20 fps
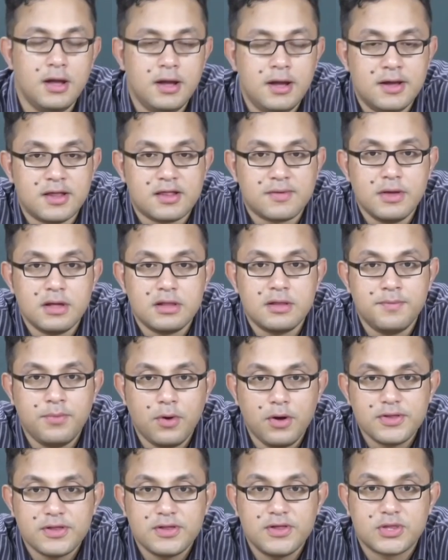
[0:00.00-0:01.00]
is the
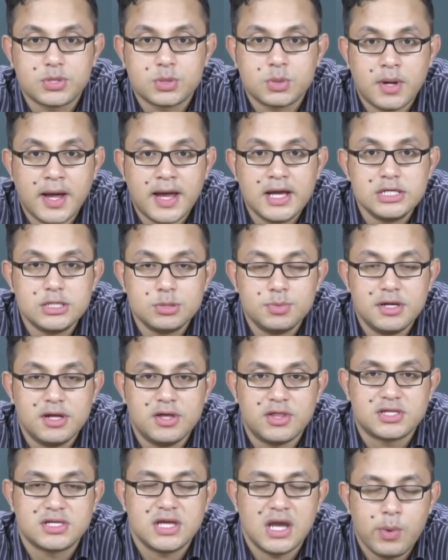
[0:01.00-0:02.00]
boss is trying to be
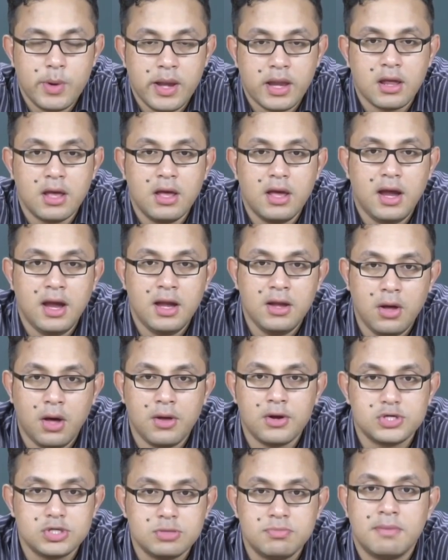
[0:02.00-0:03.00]
hysteric in
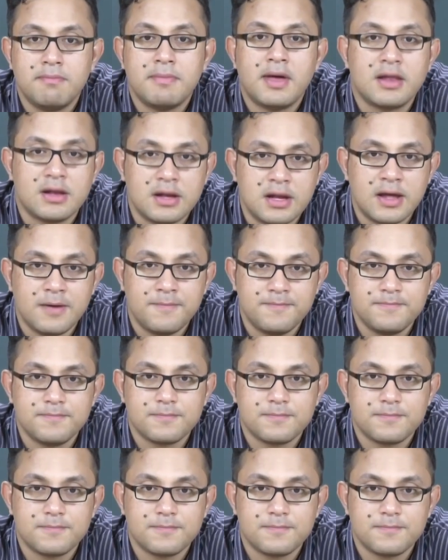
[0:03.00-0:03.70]
order to be manly.